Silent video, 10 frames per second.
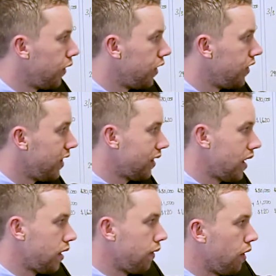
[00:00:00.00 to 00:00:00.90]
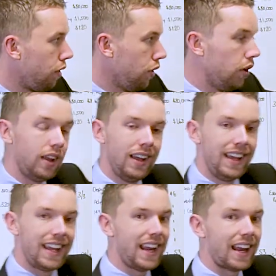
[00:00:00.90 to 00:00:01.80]
on the 16th of the 3rd,
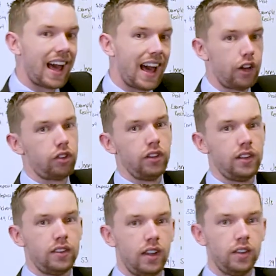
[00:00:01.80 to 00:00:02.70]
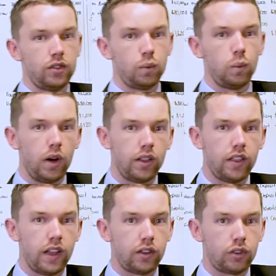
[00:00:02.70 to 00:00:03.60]
it actually says
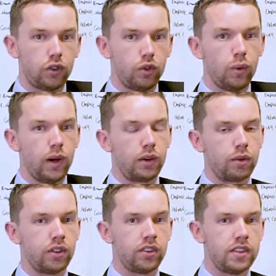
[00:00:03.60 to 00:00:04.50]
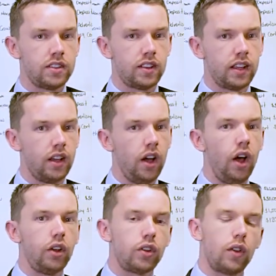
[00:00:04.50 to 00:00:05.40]
$1,260.
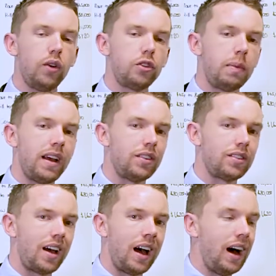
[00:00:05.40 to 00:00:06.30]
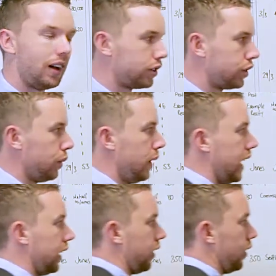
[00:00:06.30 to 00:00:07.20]
So those amounts aren't
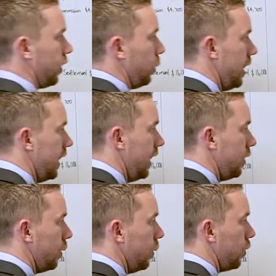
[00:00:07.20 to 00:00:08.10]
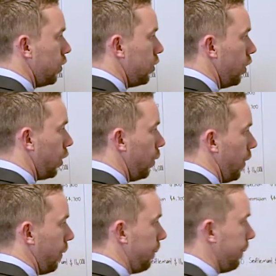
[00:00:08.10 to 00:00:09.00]
correct. So we need to circle
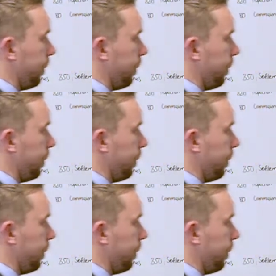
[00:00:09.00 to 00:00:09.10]
them.